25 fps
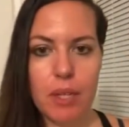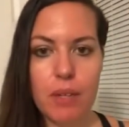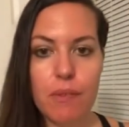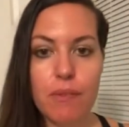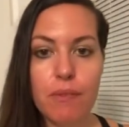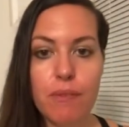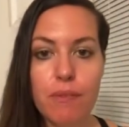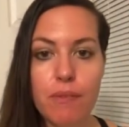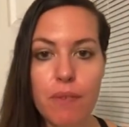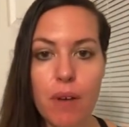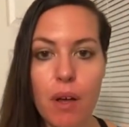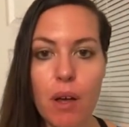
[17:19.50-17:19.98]
it
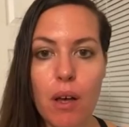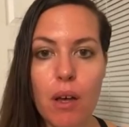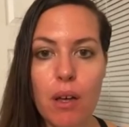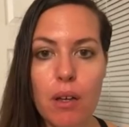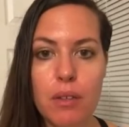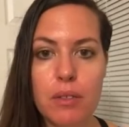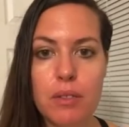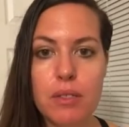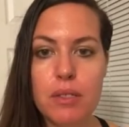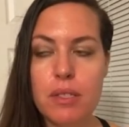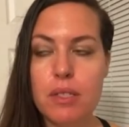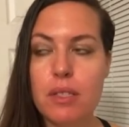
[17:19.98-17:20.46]

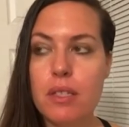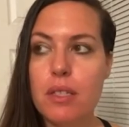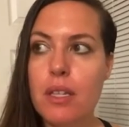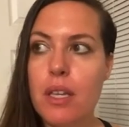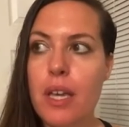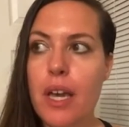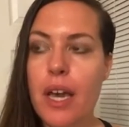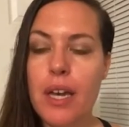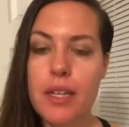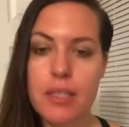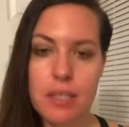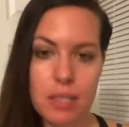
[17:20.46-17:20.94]
falls,
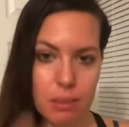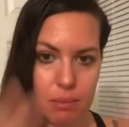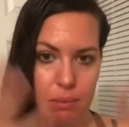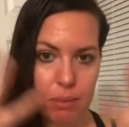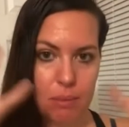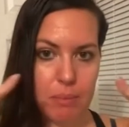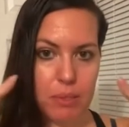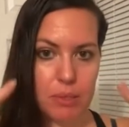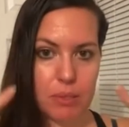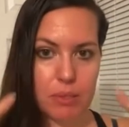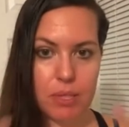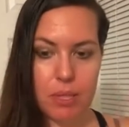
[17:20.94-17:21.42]
has to be
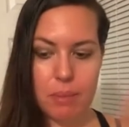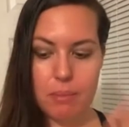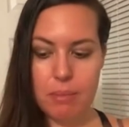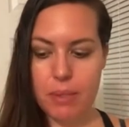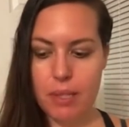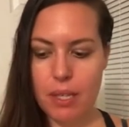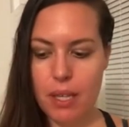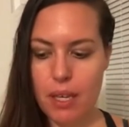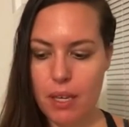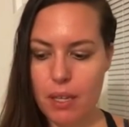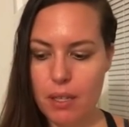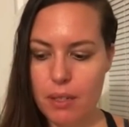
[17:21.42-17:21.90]
built up
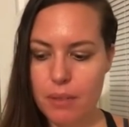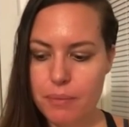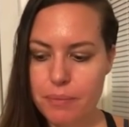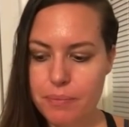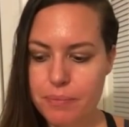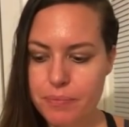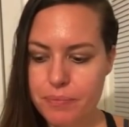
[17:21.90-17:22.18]
again.